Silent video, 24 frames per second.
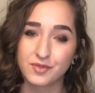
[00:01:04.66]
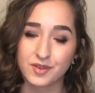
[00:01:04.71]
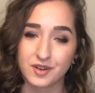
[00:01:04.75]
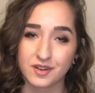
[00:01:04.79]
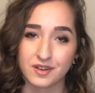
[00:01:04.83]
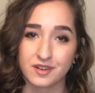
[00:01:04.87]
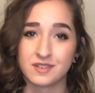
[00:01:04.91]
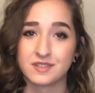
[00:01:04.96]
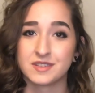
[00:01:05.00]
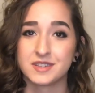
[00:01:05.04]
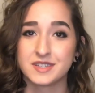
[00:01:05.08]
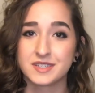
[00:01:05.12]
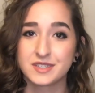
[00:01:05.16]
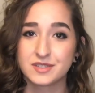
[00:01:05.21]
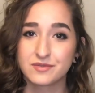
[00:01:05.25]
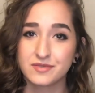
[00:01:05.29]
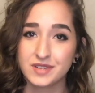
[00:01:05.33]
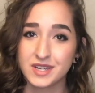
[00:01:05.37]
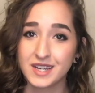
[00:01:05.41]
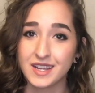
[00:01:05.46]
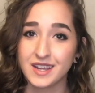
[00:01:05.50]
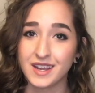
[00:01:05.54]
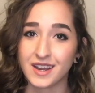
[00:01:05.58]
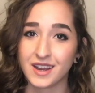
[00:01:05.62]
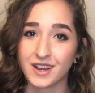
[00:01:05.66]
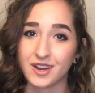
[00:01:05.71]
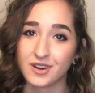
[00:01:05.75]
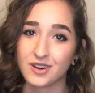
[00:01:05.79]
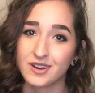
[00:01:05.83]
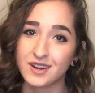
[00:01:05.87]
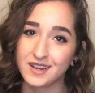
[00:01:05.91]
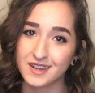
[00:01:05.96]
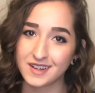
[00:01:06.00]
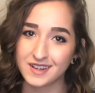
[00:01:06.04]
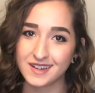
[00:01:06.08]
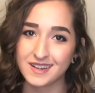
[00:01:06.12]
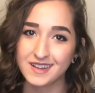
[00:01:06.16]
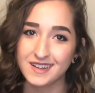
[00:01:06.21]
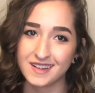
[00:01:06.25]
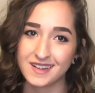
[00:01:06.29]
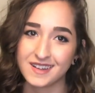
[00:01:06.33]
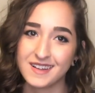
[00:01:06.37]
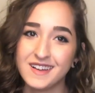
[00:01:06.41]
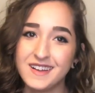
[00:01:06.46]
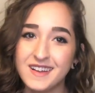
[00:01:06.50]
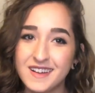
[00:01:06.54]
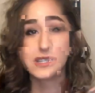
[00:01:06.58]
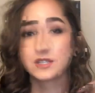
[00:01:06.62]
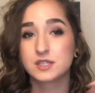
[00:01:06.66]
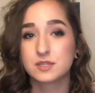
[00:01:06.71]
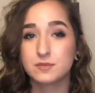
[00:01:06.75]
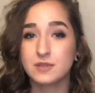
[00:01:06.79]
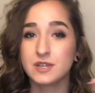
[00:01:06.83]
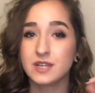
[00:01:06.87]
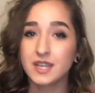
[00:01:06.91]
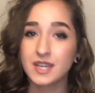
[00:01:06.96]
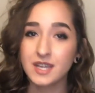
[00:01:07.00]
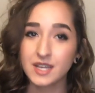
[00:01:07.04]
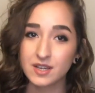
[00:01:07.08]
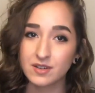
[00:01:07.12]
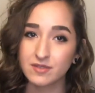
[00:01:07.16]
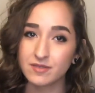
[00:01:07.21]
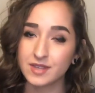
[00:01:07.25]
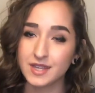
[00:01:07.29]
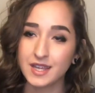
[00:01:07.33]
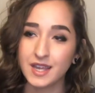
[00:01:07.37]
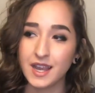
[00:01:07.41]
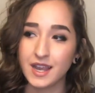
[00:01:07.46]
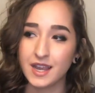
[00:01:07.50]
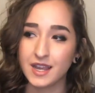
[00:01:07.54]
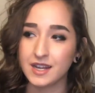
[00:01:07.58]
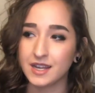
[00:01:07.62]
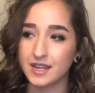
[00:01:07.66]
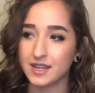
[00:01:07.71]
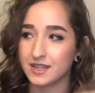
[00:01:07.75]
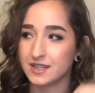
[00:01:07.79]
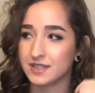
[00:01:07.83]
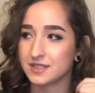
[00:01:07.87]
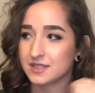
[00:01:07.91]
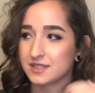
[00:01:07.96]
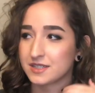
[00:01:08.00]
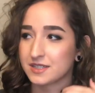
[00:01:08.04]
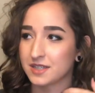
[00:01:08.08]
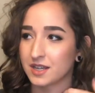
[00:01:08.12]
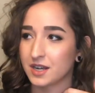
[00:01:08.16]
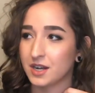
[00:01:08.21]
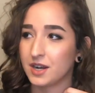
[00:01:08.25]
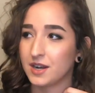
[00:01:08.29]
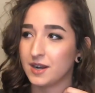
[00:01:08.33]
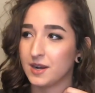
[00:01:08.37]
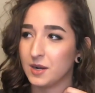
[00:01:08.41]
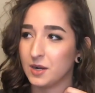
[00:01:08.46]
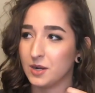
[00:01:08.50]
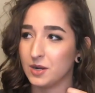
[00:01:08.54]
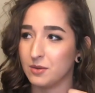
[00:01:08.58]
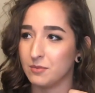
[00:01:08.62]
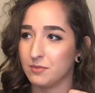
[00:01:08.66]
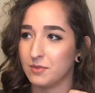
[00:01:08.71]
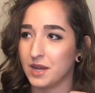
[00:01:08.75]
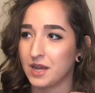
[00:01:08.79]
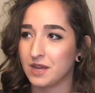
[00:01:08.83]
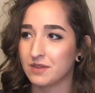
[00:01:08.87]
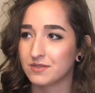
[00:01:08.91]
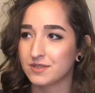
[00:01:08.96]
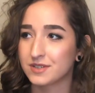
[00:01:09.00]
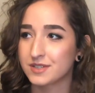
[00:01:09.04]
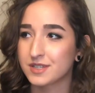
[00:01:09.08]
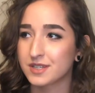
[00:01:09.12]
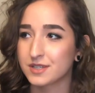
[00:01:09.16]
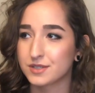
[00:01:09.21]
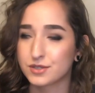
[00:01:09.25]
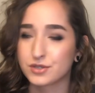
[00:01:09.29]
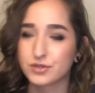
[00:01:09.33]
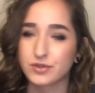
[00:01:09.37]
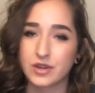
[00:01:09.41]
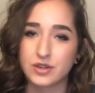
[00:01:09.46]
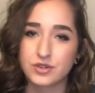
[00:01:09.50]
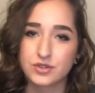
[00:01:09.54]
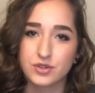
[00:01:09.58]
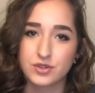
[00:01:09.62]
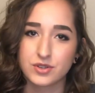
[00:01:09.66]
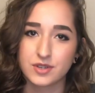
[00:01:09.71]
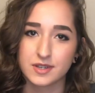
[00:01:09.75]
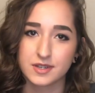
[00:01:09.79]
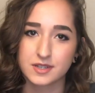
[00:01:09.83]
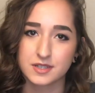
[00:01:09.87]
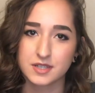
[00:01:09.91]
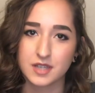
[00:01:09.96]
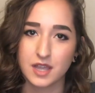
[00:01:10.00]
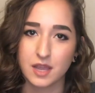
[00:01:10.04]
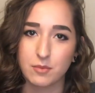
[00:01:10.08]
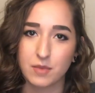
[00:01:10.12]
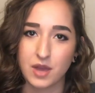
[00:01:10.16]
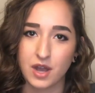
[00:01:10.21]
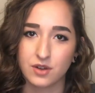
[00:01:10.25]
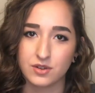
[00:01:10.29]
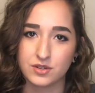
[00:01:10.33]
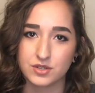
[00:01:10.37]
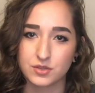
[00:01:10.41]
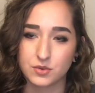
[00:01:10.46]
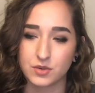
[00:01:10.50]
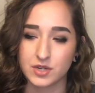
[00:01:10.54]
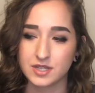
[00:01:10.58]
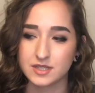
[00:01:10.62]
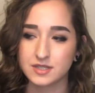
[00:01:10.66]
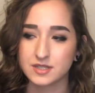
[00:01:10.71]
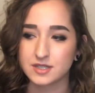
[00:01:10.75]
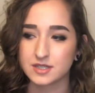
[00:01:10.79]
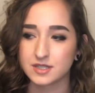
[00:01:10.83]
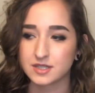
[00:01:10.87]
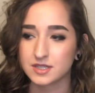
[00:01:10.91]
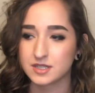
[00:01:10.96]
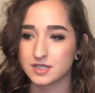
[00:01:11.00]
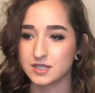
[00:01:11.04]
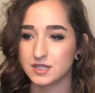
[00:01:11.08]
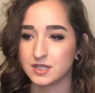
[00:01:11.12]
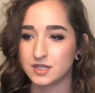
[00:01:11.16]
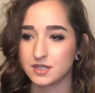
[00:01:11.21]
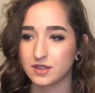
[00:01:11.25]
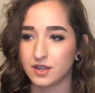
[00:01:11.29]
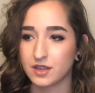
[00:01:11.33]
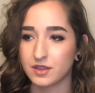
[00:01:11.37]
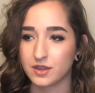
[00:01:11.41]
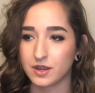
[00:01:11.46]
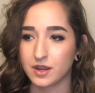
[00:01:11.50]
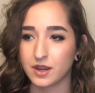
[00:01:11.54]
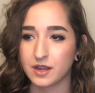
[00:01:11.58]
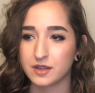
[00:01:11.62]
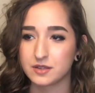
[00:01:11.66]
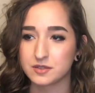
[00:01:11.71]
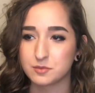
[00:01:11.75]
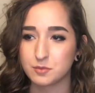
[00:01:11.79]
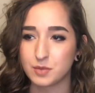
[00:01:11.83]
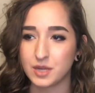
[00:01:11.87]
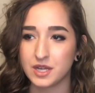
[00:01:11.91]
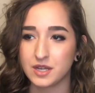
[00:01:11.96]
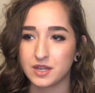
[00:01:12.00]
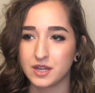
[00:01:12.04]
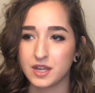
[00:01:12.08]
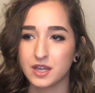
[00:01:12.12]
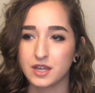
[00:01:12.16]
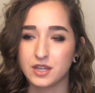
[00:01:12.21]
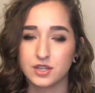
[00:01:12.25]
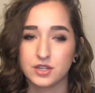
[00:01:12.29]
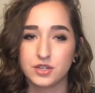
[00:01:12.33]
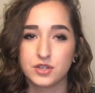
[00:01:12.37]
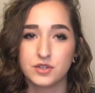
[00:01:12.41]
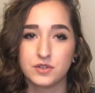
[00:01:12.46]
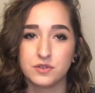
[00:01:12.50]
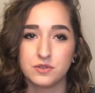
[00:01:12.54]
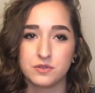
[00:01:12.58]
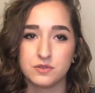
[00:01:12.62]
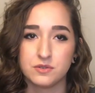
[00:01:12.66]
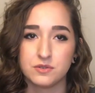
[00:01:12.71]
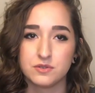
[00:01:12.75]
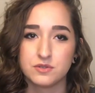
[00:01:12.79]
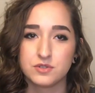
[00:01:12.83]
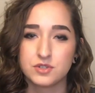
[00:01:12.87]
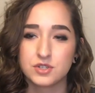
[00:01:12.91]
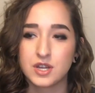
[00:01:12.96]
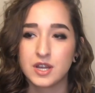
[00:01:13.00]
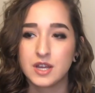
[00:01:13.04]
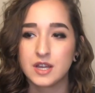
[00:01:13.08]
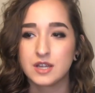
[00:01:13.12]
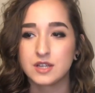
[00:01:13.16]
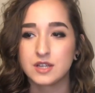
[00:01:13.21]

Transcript: for this video. Speaking of the 80s, ever since Stranger Things came out in 2016, there has been a huge